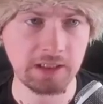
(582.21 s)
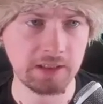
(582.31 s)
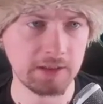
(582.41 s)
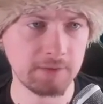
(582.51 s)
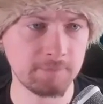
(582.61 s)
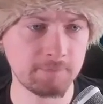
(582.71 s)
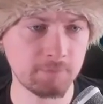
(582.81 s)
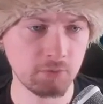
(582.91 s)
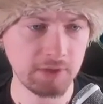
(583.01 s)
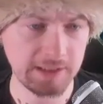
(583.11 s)
uh,
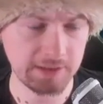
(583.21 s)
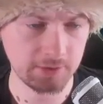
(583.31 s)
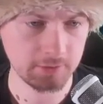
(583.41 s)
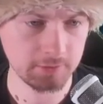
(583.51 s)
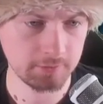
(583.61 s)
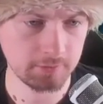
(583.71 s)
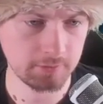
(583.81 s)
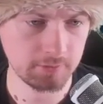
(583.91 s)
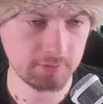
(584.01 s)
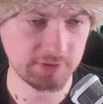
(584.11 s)
for later.
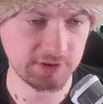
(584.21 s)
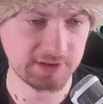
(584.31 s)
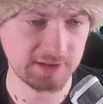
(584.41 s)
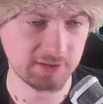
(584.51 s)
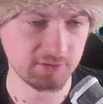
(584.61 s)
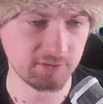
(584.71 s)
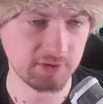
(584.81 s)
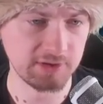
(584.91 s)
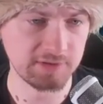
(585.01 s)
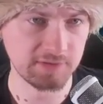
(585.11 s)
Let's just start
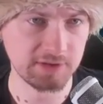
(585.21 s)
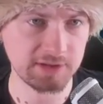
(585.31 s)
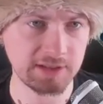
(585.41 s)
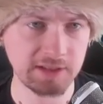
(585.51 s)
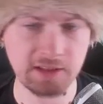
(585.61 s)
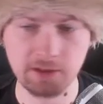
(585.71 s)
coring this first,